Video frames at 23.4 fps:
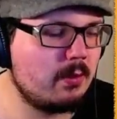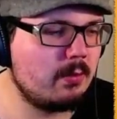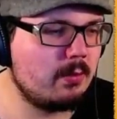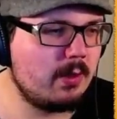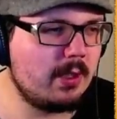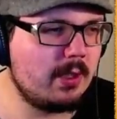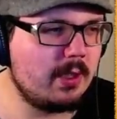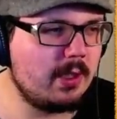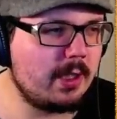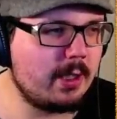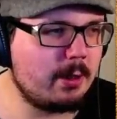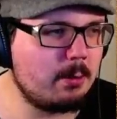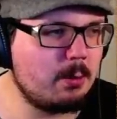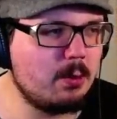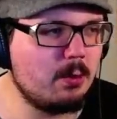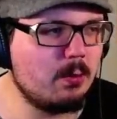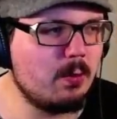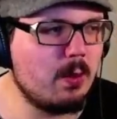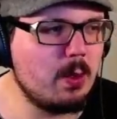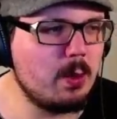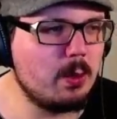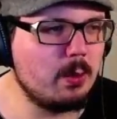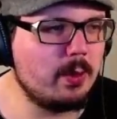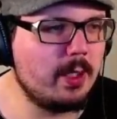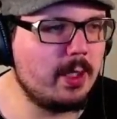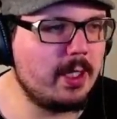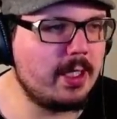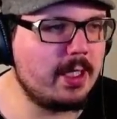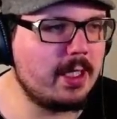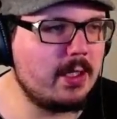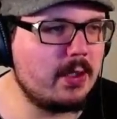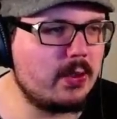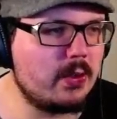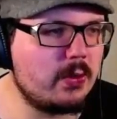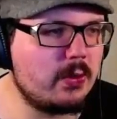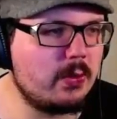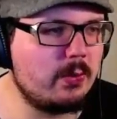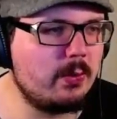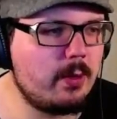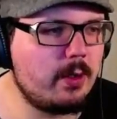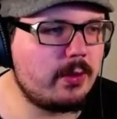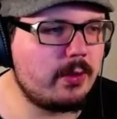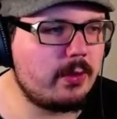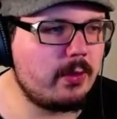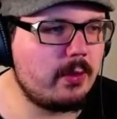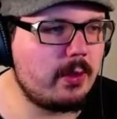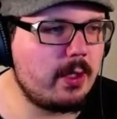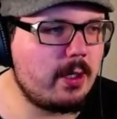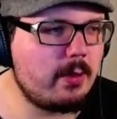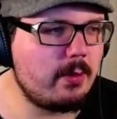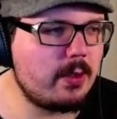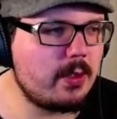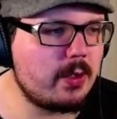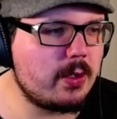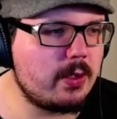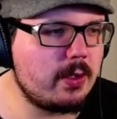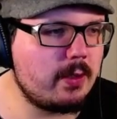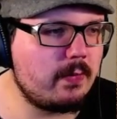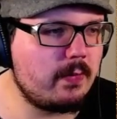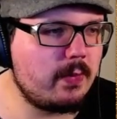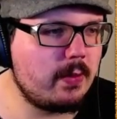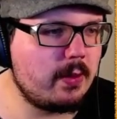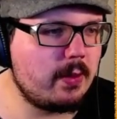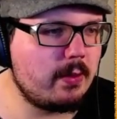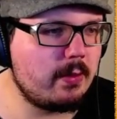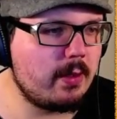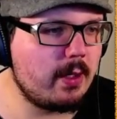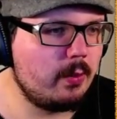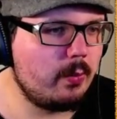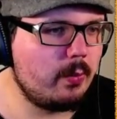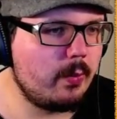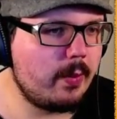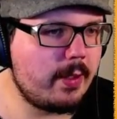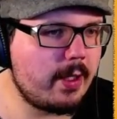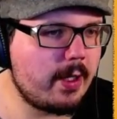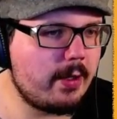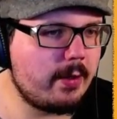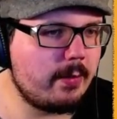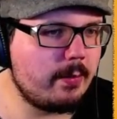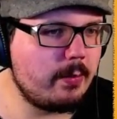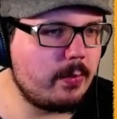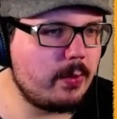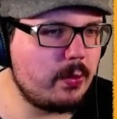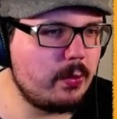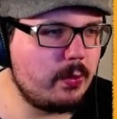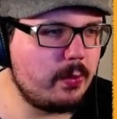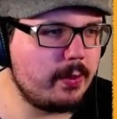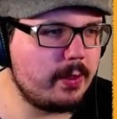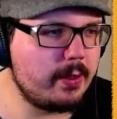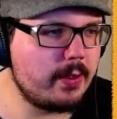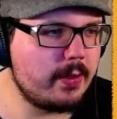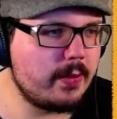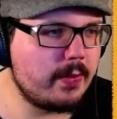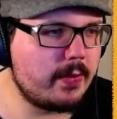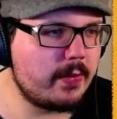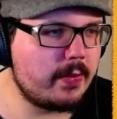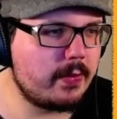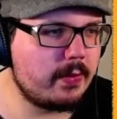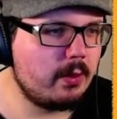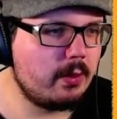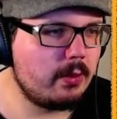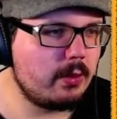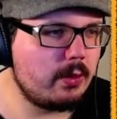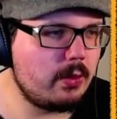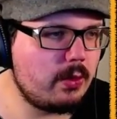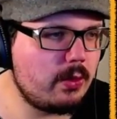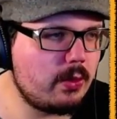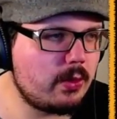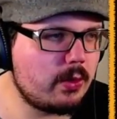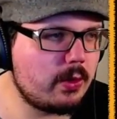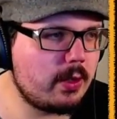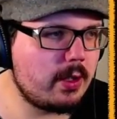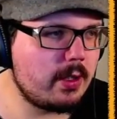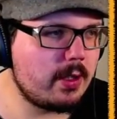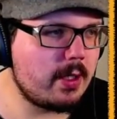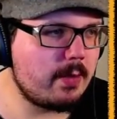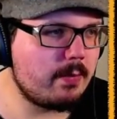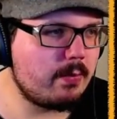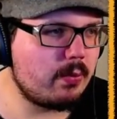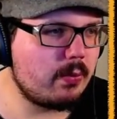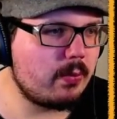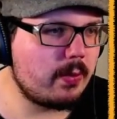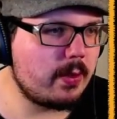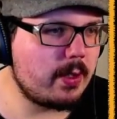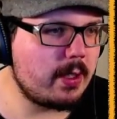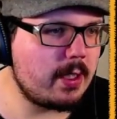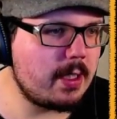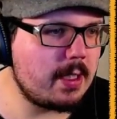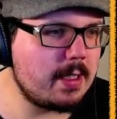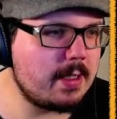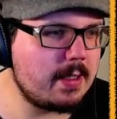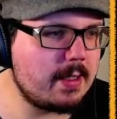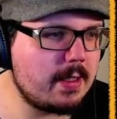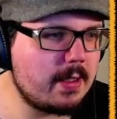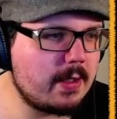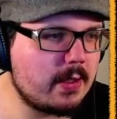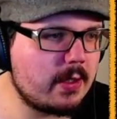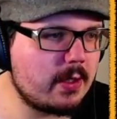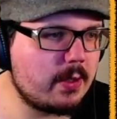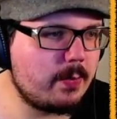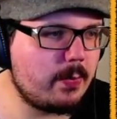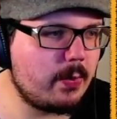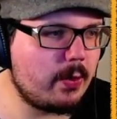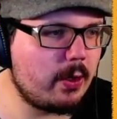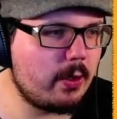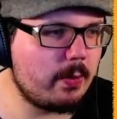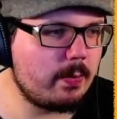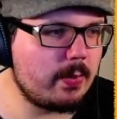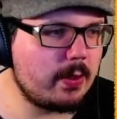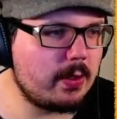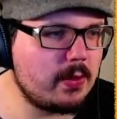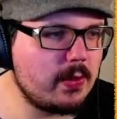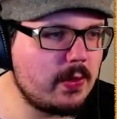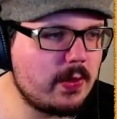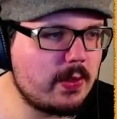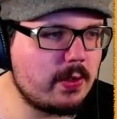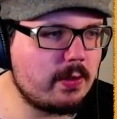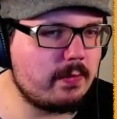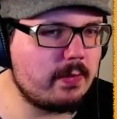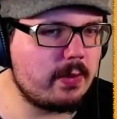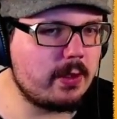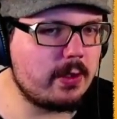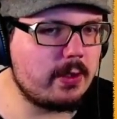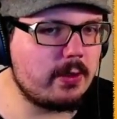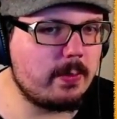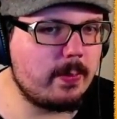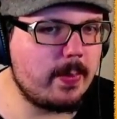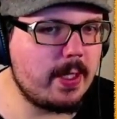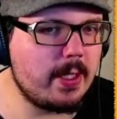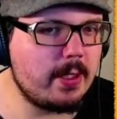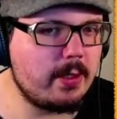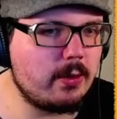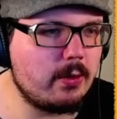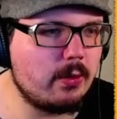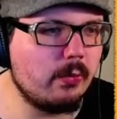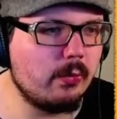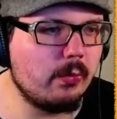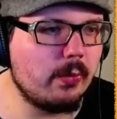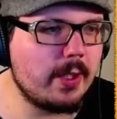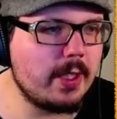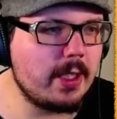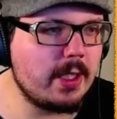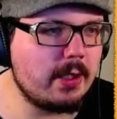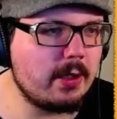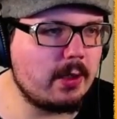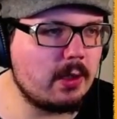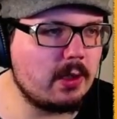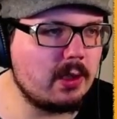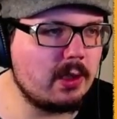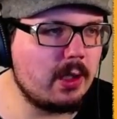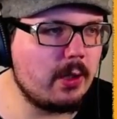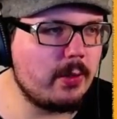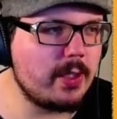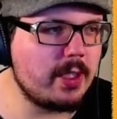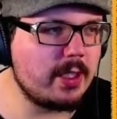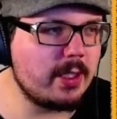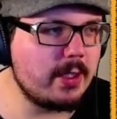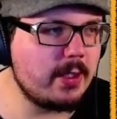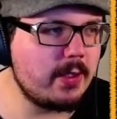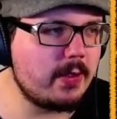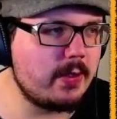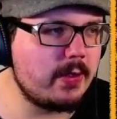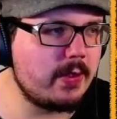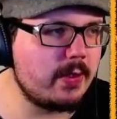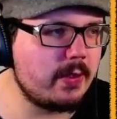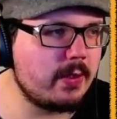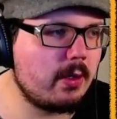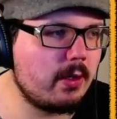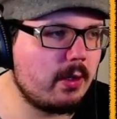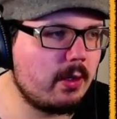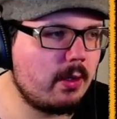and like grow, I guess. So now we just need to figure out where the other mule is. Usually they're pretty easy to spot because of the big green glowiness.